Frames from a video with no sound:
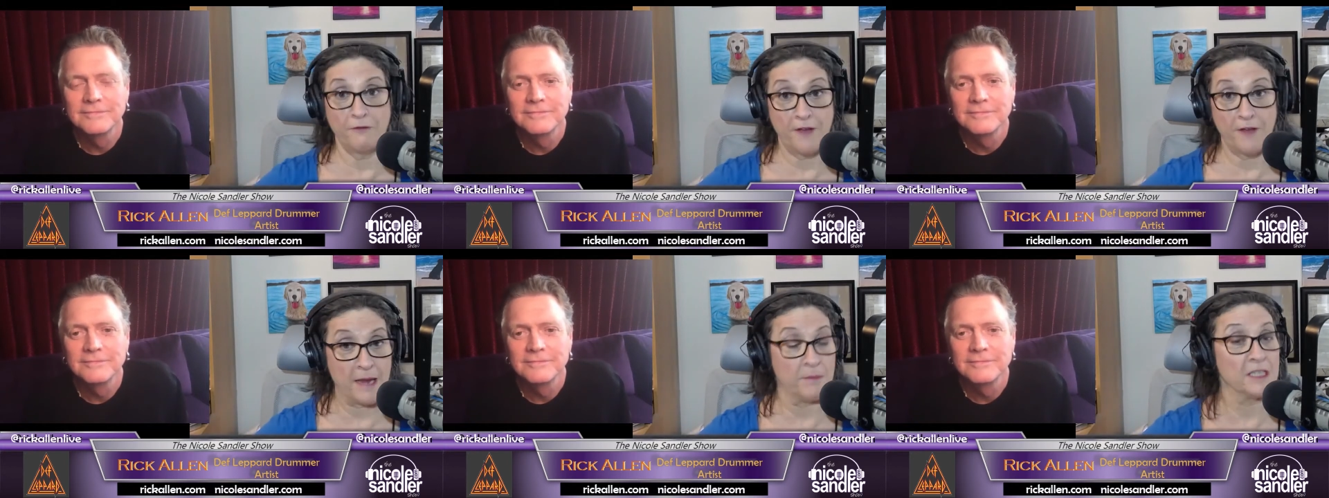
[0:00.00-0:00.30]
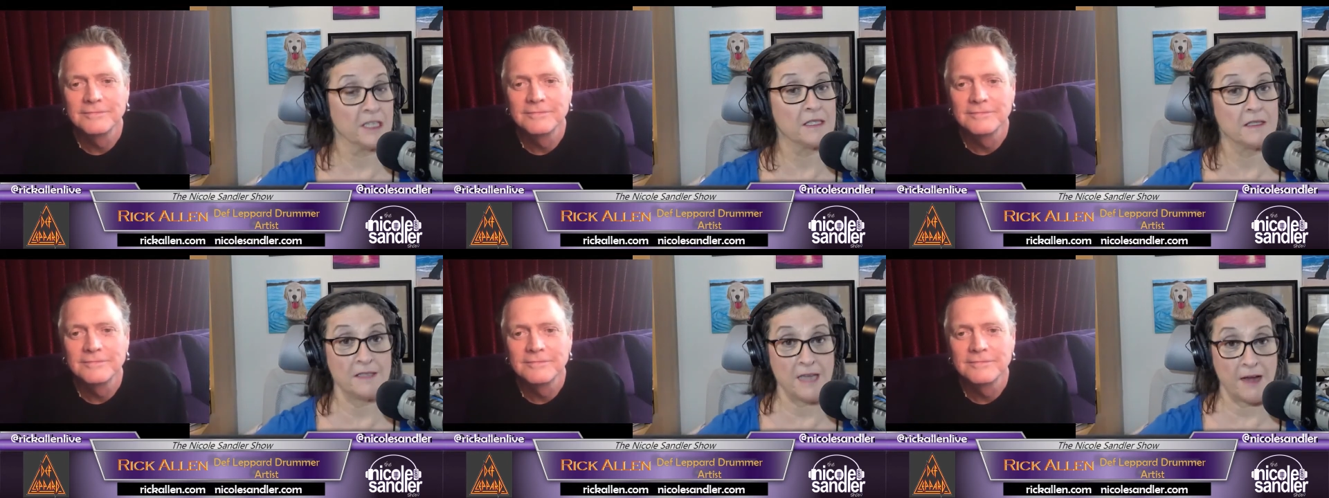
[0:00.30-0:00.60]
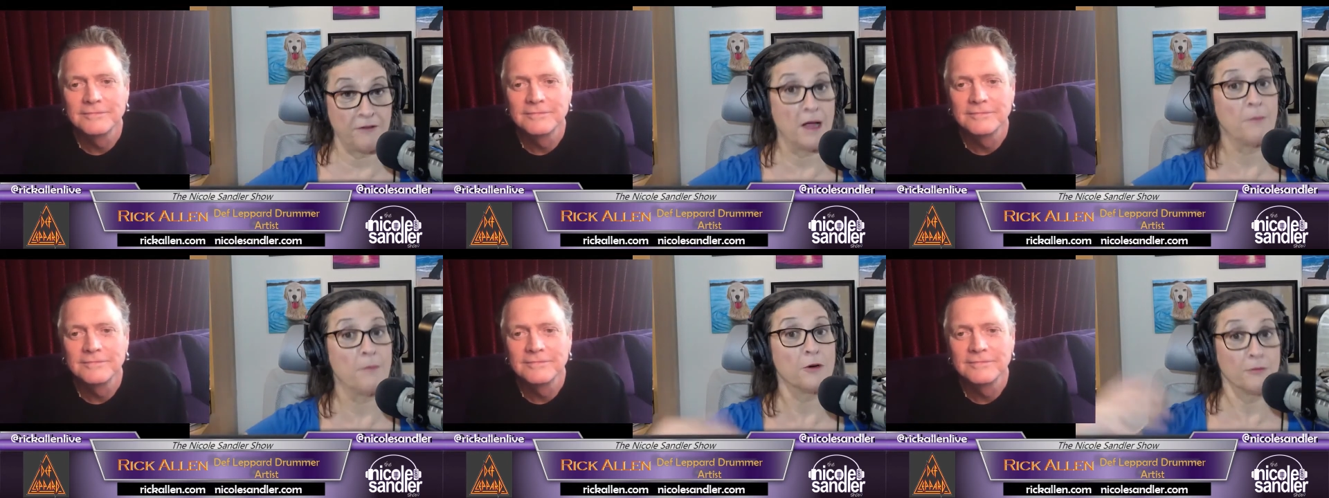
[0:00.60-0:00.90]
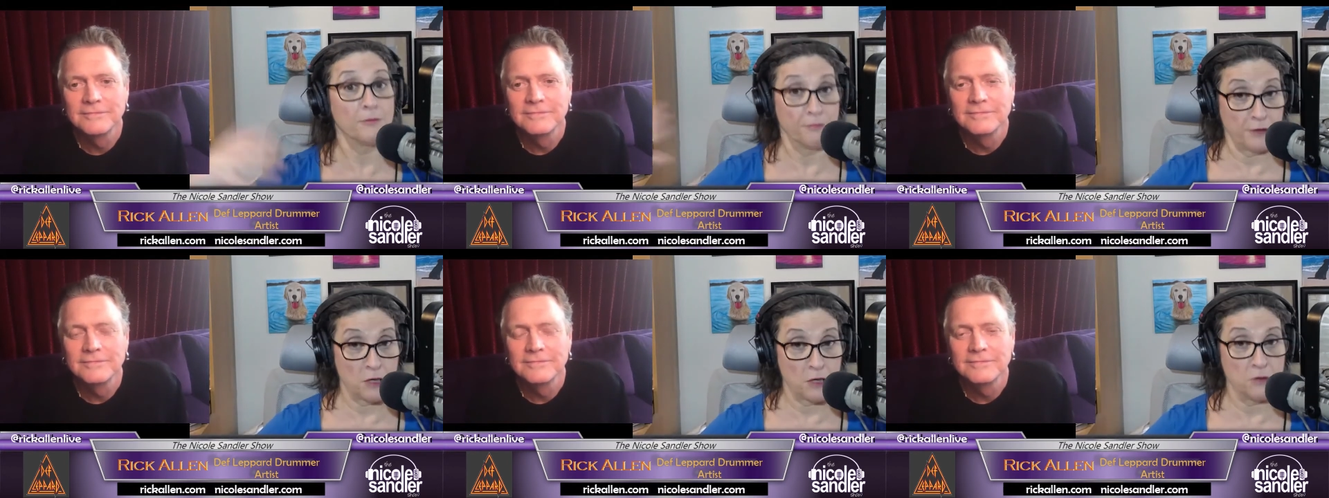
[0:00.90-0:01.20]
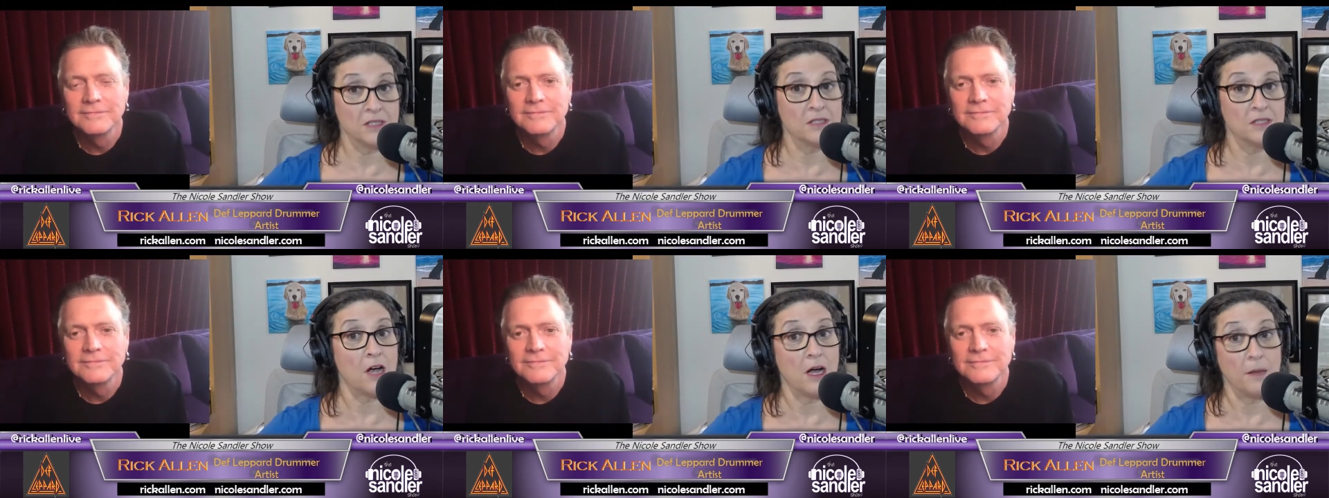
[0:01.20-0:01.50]
Speaker 1: famous. Def Leppard
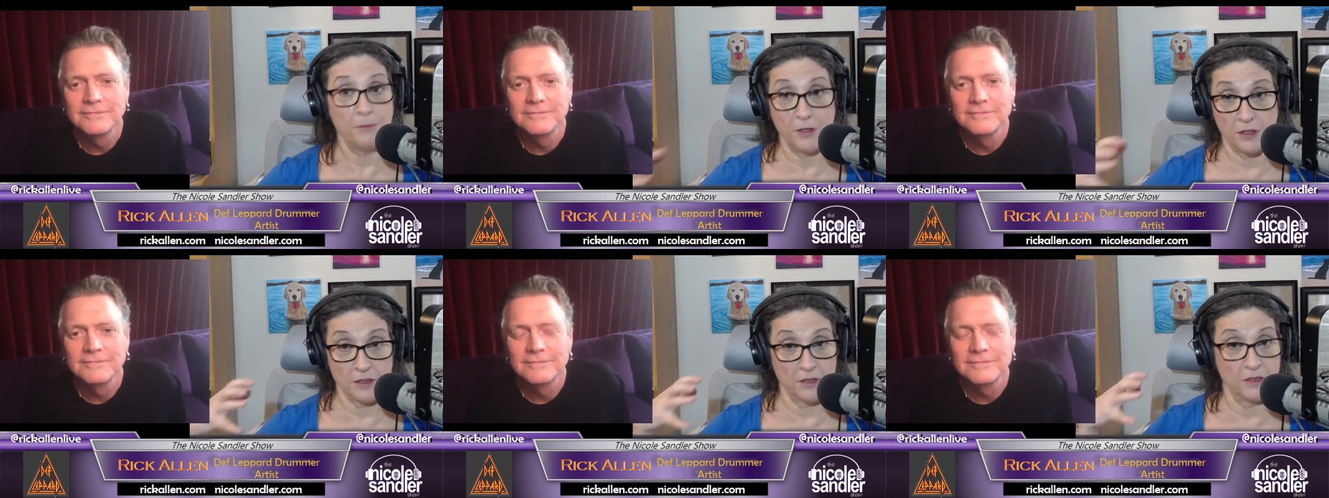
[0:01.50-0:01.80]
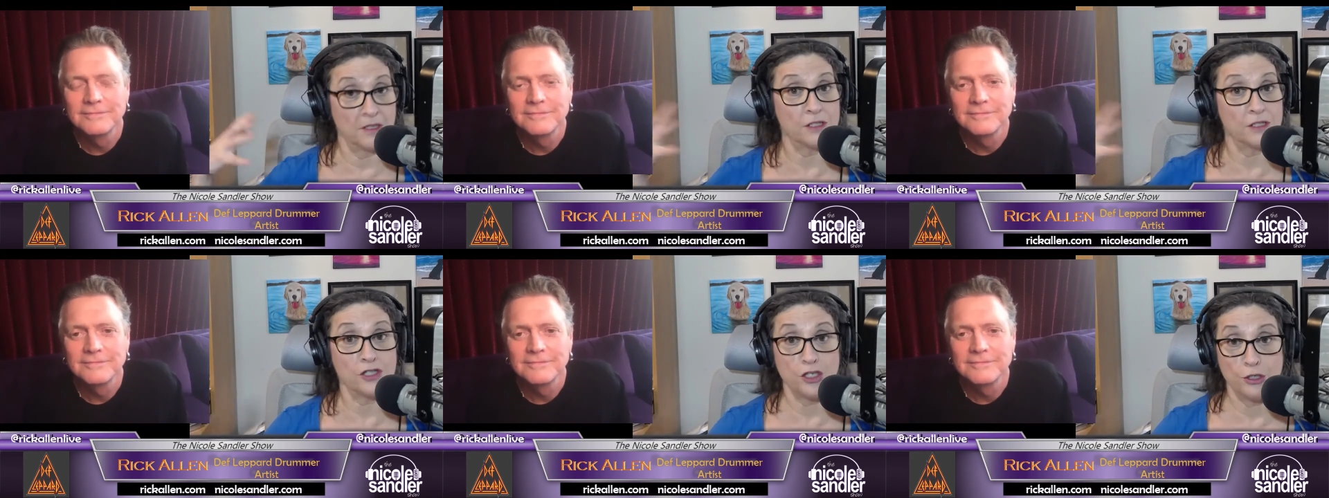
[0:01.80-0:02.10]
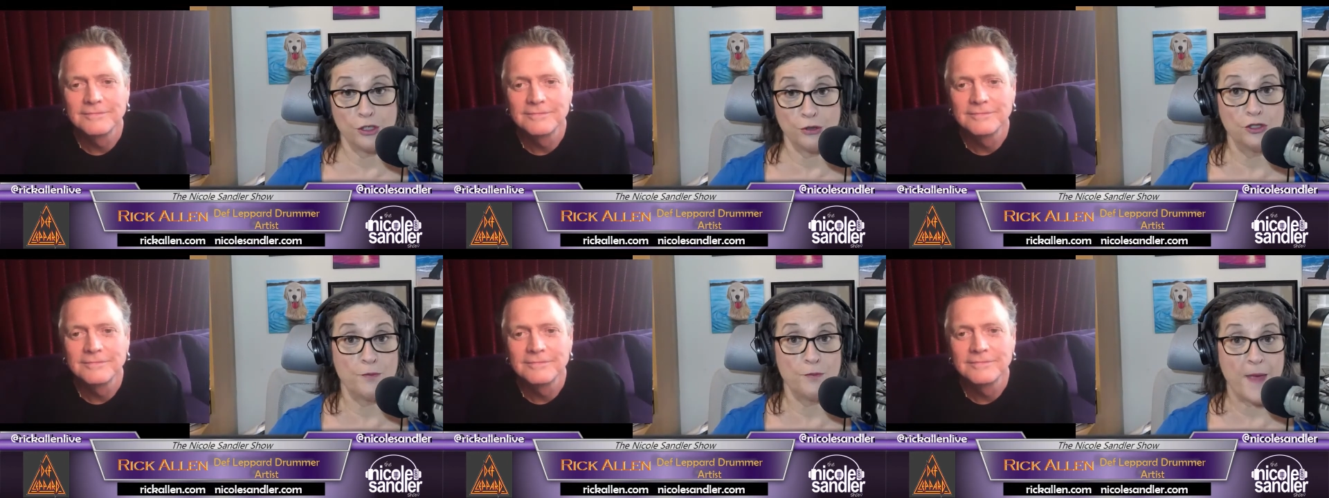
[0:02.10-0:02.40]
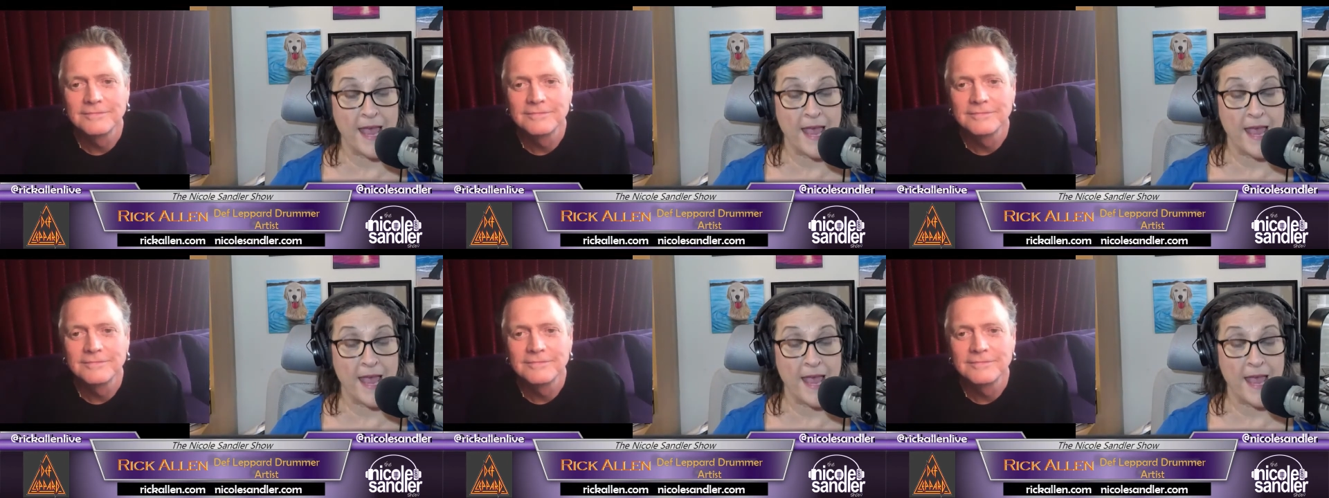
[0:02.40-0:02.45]
blows up. You're this huge